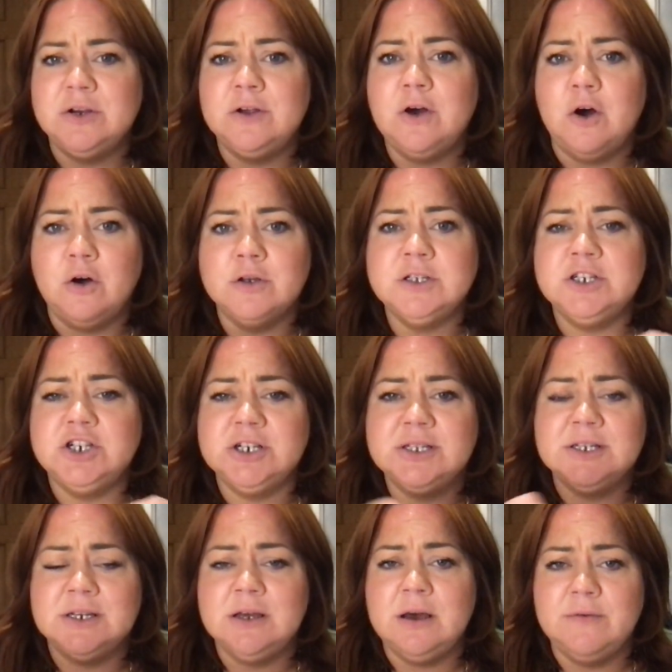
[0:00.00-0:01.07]
cost just
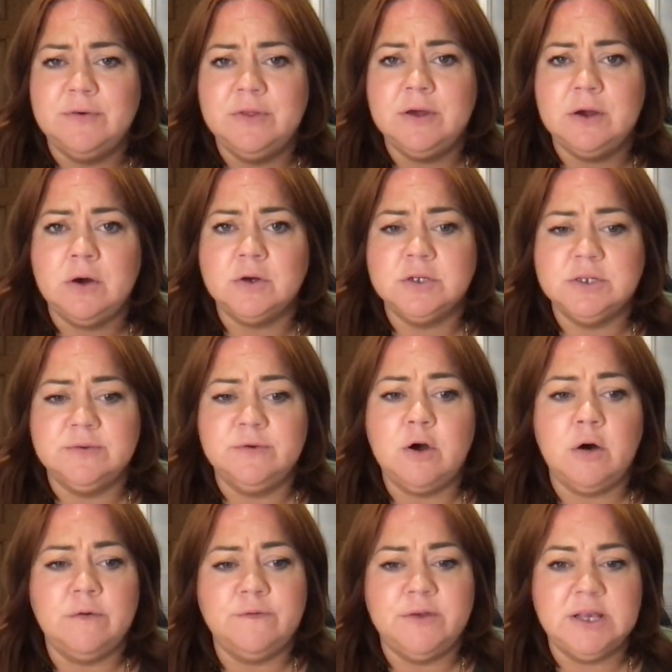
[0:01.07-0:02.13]
to cover the cost of
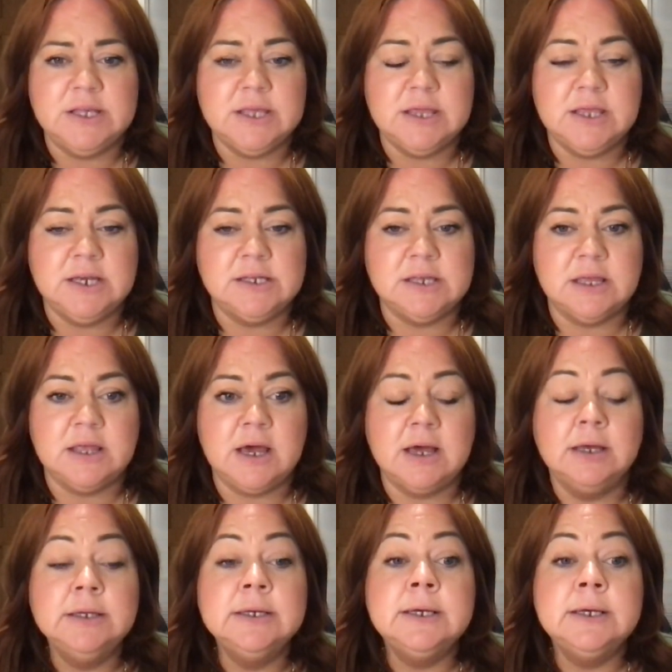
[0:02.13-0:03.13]
coffees and things like that.